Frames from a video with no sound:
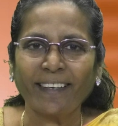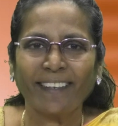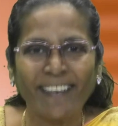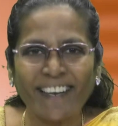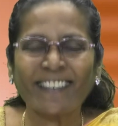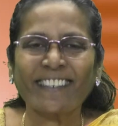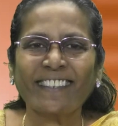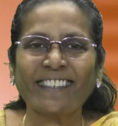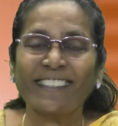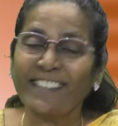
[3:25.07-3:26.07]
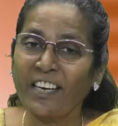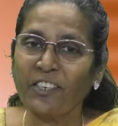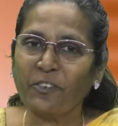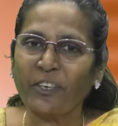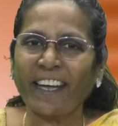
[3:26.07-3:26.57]
Let's sing
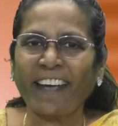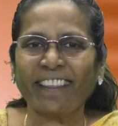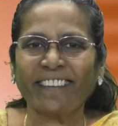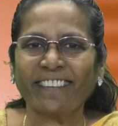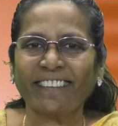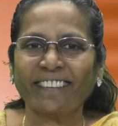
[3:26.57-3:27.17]
together.